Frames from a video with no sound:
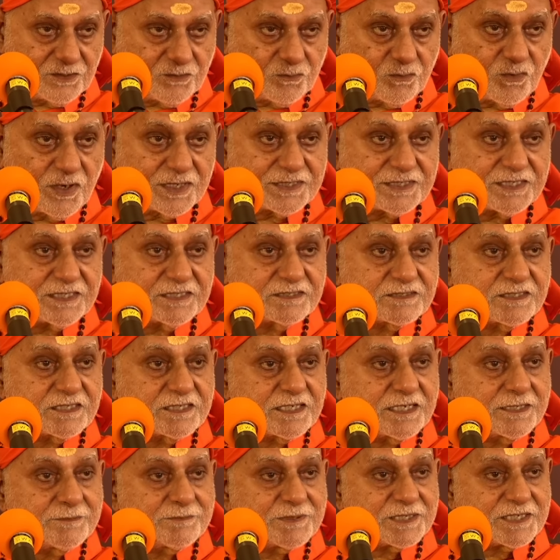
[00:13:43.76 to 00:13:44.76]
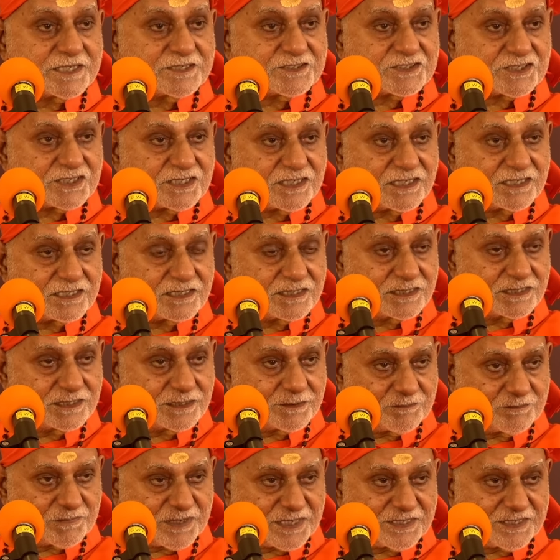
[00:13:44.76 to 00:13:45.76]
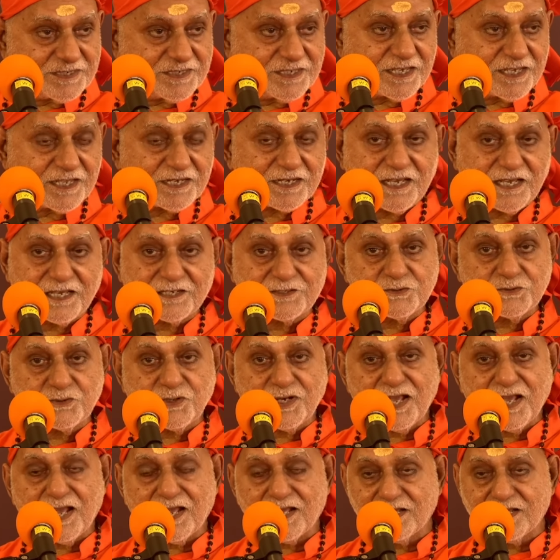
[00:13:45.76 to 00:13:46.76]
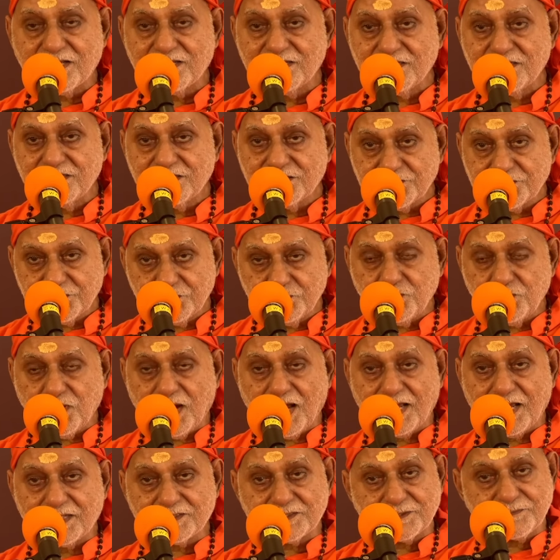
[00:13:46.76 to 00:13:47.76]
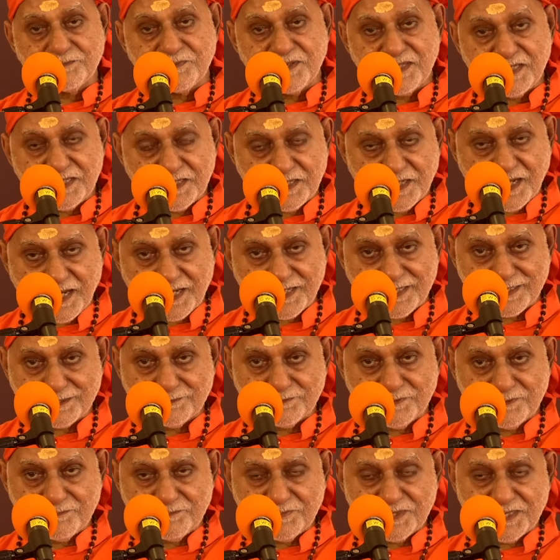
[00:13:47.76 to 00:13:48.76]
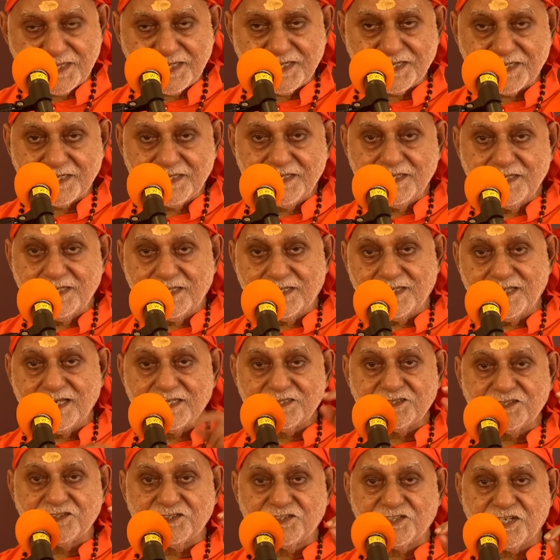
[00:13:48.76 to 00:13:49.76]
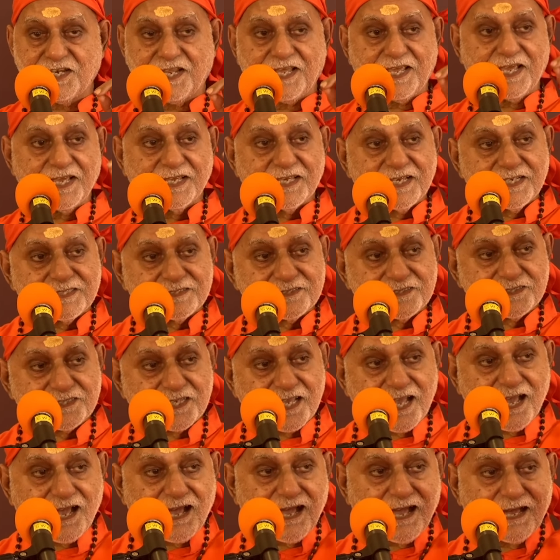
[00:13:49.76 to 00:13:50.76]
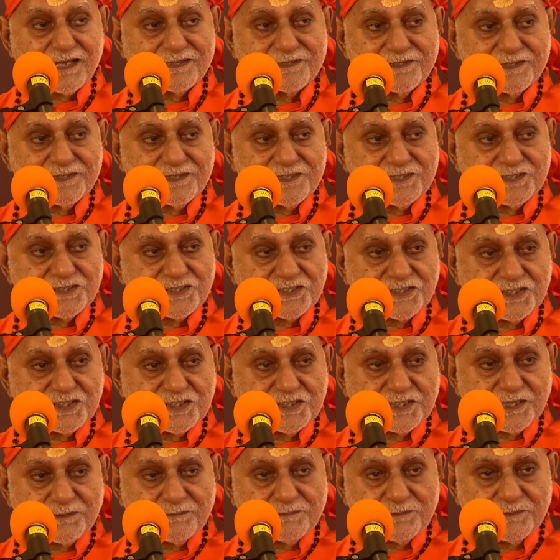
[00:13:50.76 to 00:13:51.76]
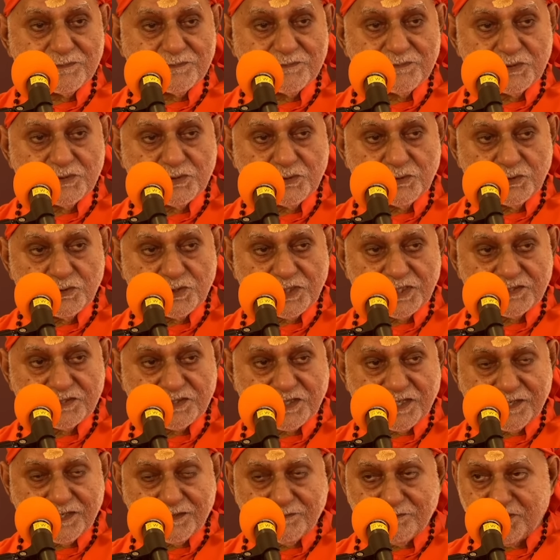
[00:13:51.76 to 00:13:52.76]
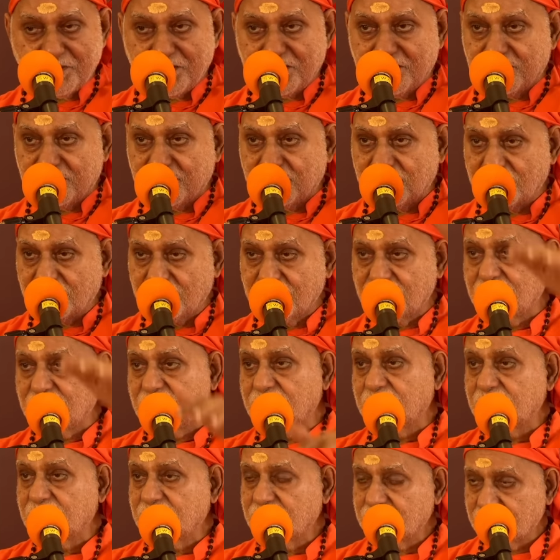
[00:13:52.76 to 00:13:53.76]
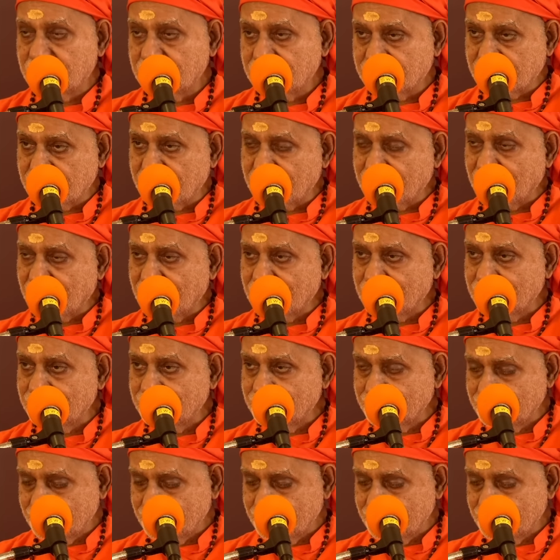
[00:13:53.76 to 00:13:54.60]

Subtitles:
What is that liberation? My dear Arjuna, you asked me, I remember it. Yat Shreyasya Nishchitam Bruhitanme. Say that.